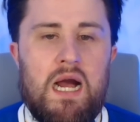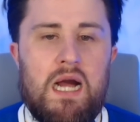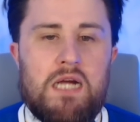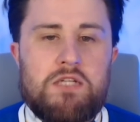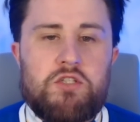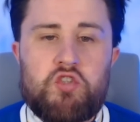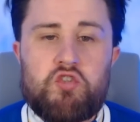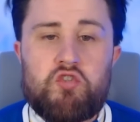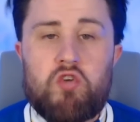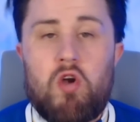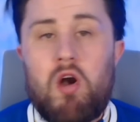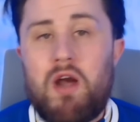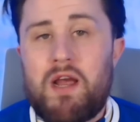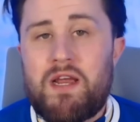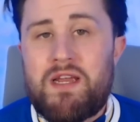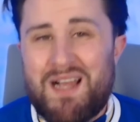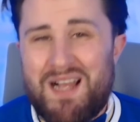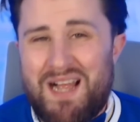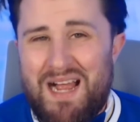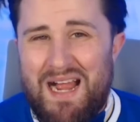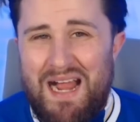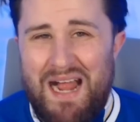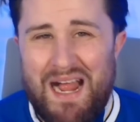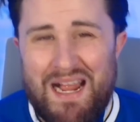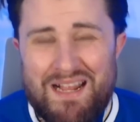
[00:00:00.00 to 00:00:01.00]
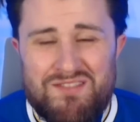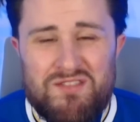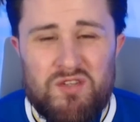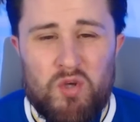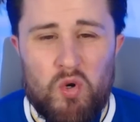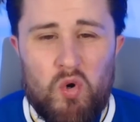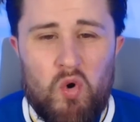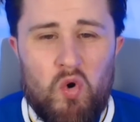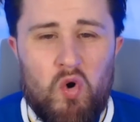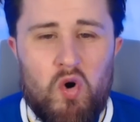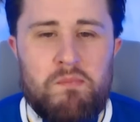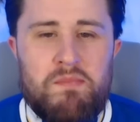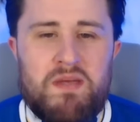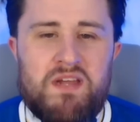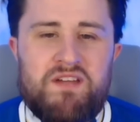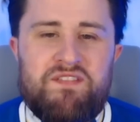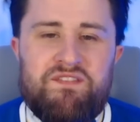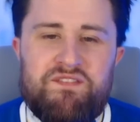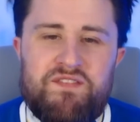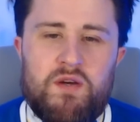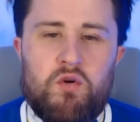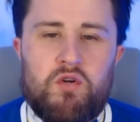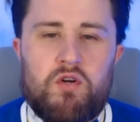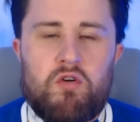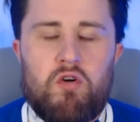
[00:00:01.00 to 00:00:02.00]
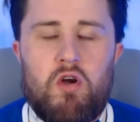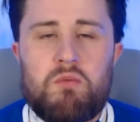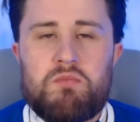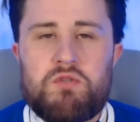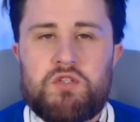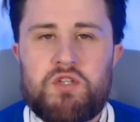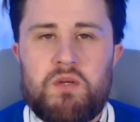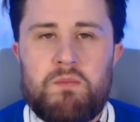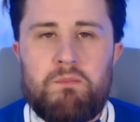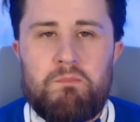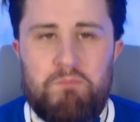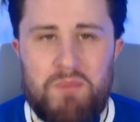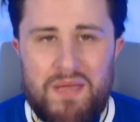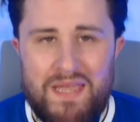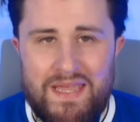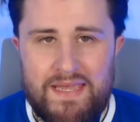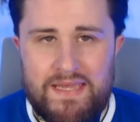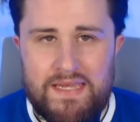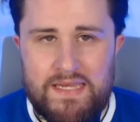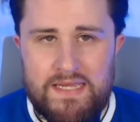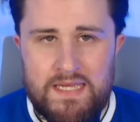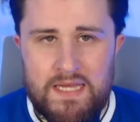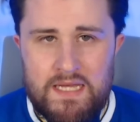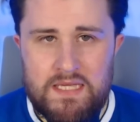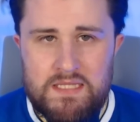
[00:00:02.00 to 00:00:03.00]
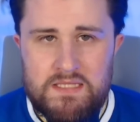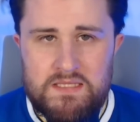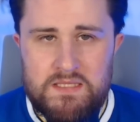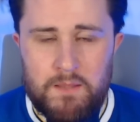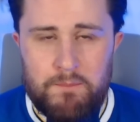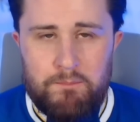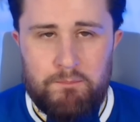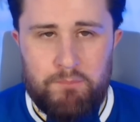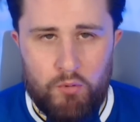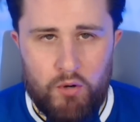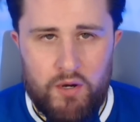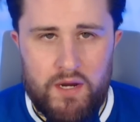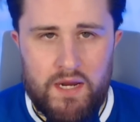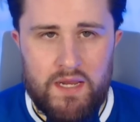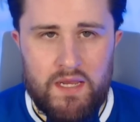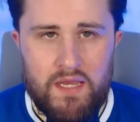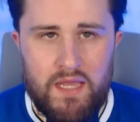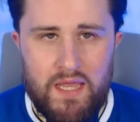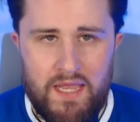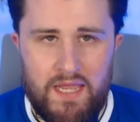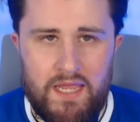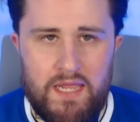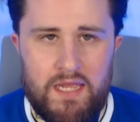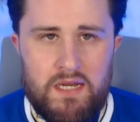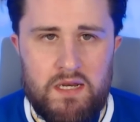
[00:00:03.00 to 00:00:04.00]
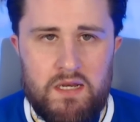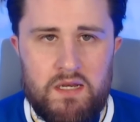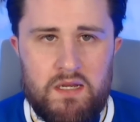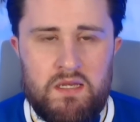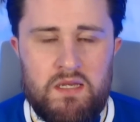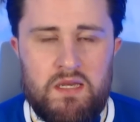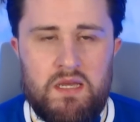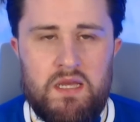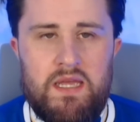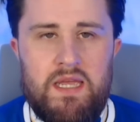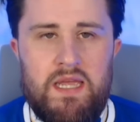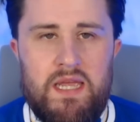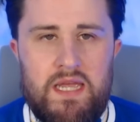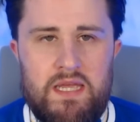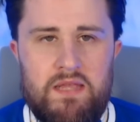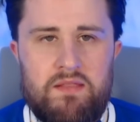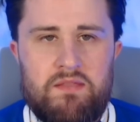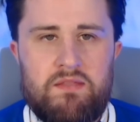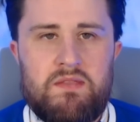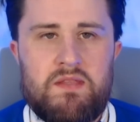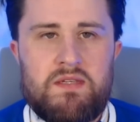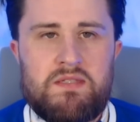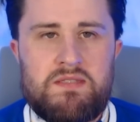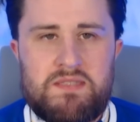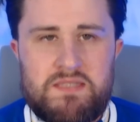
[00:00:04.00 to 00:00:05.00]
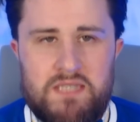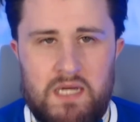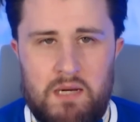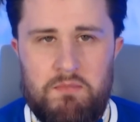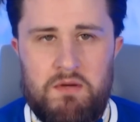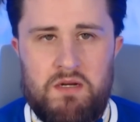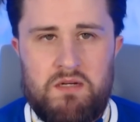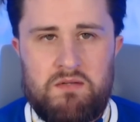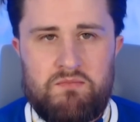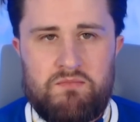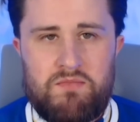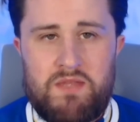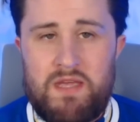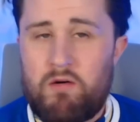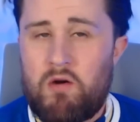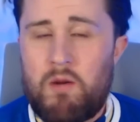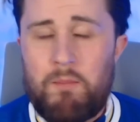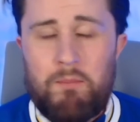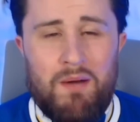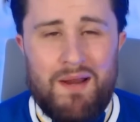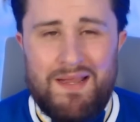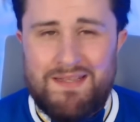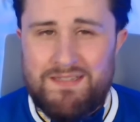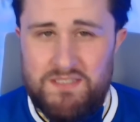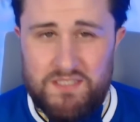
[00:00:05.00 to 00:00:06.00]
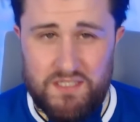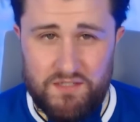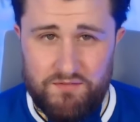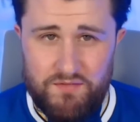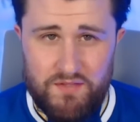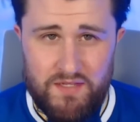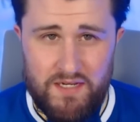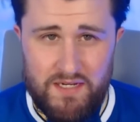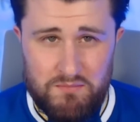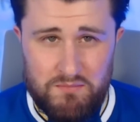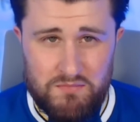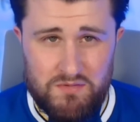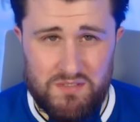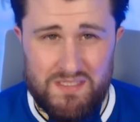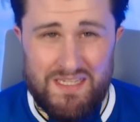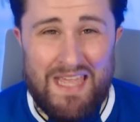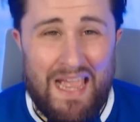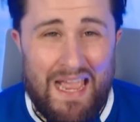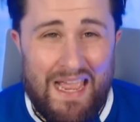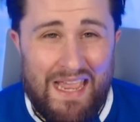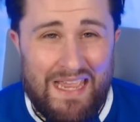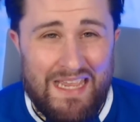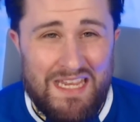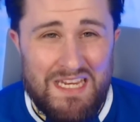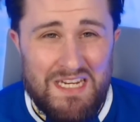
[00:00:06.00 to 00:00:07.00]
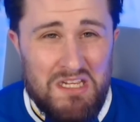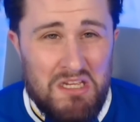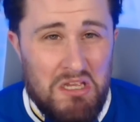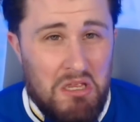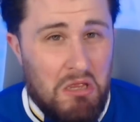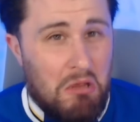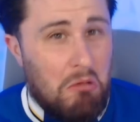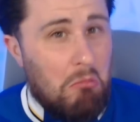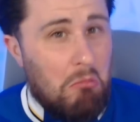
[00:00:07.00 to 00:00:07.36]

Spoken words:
striker and or midfielder option be to bring in the summer? There are plenty of names. Kane,